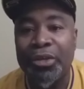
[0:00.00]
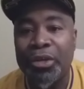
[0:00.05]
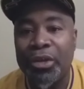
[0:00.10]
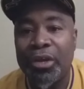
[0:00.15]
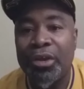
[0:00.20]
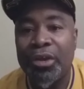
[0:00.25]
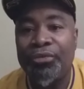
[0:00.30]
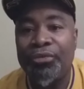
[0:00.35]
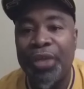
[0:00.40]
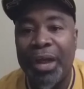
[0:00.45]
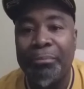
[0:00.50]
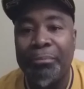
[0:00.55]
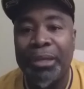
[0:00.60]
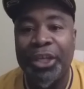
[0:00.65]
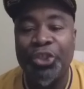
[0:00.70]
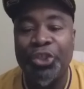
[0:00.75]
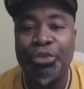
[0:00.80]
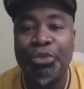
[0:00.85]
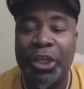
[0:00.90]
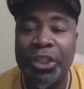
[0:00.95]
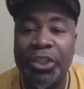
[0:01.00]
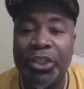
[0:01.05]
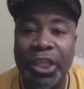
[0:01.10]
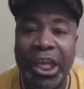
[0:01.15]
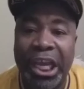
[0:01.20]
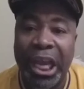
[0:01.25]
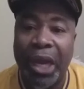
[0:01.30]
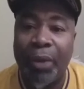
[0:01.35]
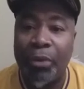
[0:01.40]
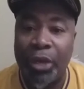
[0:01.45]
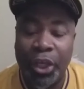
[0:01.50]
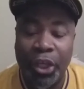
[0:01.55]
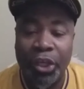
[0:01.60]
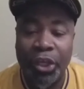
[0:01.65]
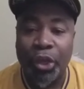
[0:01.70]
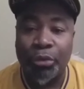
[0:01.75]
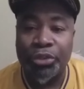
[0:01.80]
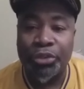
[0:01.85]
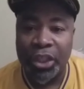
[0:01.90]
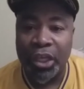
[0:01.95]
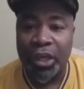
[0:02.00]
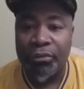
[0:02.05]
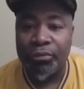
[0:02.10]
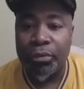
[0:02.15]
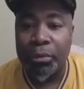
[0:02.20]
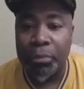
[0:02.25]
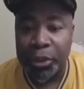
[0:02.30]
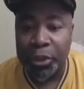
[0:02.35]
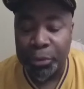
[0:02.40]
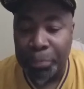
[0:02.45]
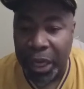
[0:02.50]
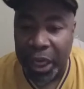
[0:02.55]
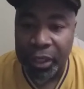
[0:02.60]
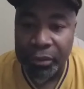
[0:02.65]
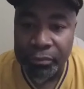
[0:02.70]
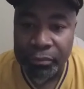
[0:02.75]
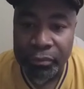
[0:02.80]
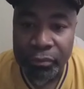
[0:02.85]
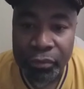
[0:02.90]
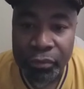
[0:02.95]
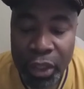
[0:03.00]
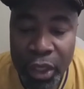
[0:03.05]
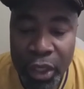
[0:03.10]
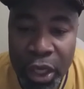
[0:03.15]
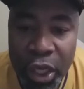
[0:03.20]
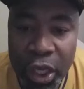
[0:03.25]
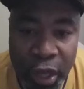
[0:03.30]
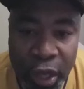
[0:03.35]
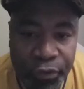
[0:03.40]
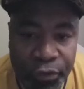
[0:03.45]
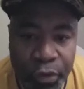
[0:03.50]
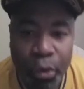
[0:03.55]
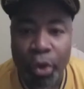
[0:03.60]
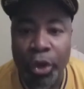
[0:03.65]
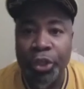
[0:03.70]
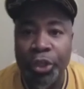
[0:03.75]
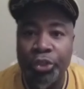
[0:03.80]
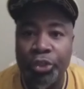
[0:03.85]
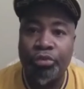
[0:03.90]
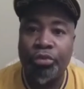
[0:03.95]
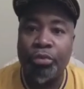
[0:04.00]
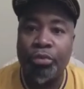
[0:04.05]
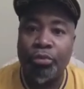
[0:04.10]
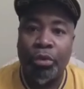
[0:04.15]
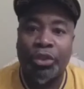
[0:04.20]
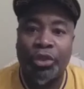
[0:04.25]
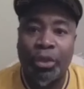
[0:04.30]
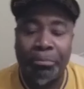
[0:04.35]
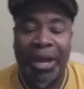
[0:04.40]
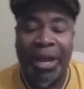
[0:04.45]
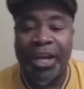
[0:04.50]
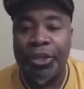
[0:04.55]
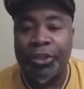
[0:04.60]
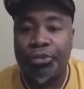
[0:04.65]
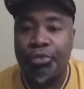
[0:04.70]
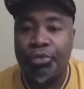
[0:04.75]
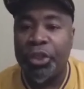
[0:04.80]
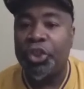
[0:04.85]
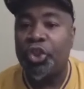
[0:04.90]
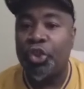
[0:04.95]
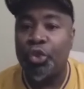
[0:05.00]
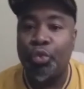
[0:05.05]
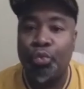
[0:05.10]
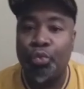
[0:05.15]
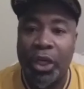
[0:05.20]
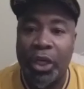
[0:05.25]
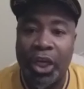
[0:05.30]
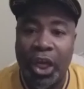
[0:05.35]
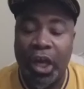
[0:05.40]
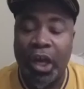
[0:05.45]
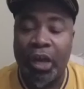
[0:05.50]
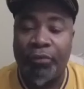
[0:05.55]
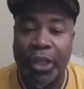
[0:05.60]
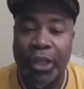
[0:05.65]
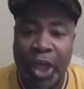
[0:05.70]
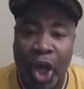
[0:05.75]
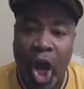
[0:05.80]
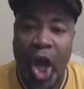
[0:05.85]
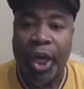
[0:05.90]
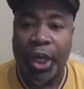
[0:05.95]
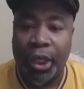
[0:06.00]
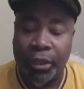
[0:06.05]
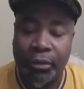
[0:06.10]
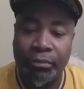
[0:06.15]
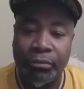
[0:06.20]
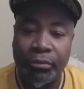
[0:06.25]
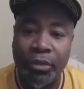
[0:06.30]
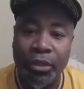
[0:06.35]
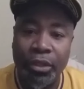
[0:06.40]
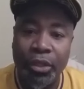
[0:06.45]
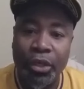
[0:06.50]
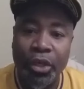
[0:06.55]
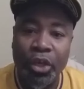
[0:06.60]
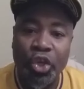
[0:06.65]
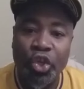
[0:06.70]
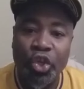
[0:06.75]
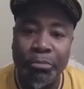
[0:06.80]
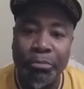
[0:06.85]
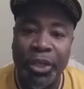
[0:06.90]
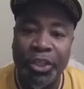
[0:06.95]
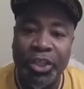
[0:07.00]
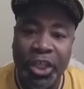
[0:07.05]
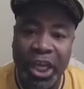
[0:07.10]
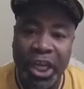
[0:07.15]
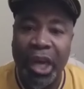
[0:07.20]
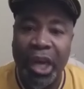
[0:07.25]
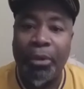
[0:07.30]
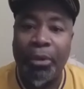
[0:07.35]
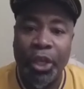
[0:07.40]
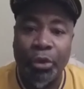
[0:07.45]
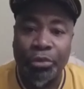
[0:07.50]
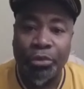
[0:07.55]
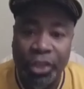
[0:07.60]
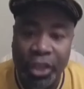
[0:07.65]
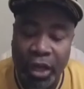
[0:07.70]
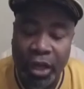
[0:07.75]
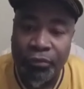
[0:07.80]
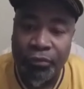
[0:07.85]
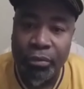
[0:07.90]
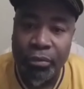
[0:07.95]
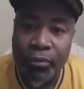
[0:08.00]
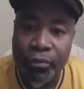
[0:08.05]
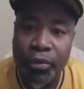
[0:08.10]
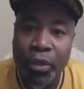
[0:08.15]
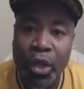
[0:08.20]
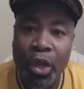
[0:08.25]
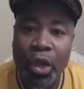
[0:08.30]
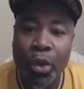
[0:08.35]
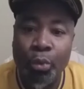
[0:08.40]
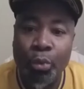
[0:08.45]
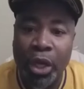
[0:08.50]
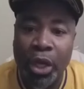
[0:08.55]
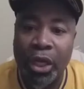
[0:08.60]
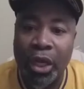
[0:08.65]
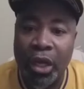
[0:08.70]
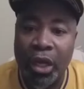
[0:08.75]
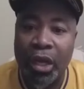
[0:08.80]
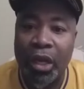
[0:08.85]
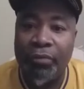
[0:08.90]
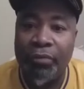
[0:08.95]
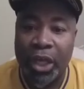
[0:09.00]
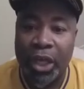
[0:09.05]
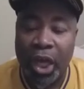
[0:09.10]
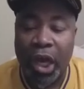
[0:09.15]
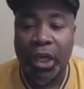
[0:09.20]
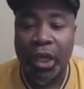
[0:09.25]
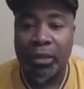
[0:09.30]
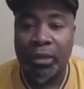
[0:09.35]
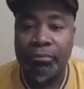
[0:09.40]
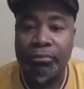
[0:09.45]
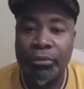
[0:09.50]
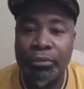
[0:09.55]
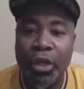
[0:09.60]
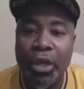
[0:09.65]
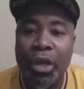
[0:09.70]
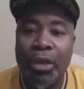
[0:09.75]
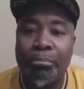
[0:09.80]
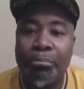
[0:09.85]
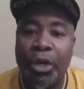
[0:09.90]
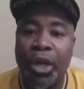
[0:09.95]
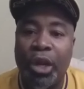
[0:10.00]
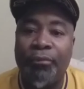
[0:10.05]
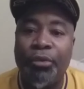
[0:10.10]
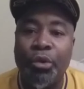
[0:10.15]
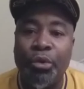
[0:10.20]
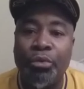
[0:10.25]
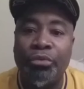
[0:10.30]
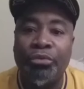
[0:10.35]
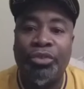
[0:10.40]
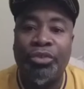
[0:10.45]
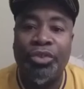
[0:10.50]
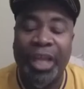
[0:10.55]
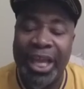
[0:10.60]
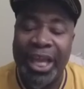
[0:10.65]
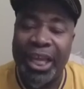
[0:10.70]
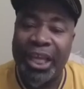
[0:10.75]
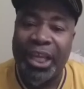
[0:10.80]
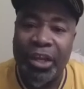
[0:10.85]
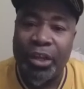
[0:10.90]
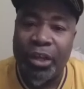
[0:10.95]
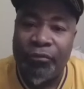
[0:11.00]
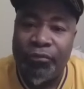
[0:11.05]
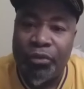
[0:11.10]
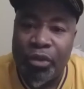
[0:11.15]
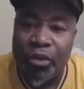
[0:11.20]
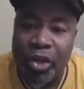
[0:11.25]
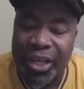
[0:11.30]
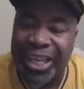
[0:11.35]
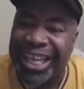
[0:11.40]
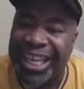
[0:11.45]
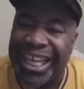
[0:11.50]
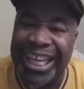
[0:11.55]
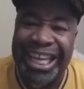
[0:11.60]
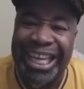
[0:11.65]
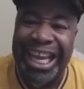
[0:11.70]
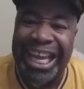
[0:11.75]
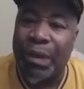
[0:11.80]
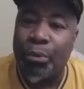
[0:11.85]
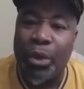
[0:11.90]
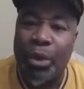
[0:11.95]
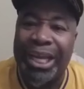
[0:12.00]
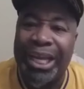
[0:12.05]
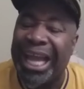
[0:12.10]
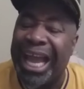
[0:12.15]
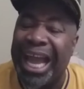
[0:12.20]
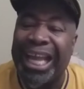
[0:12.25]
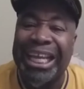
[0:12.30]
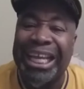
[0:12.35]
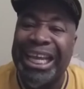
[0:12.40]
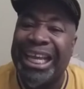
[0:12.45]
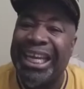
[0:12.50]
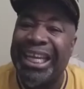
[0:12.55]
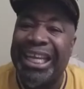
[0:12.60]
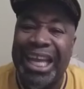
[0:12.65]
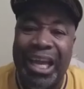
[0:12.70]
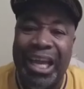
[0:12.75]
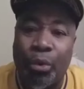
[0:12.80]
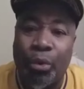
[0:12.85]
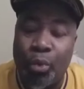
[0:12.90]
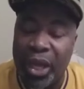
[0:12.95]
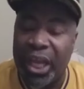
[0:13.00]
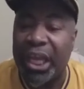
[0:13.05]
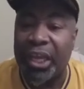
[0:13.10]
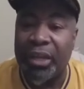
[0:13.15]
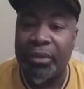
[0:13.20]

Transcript: that means you must carry yourself with respect. If you want somebody to treat you with love and honor, you must carry yourself with love and honor. But if you take care, if you look in a kind of way and act in a kind of way,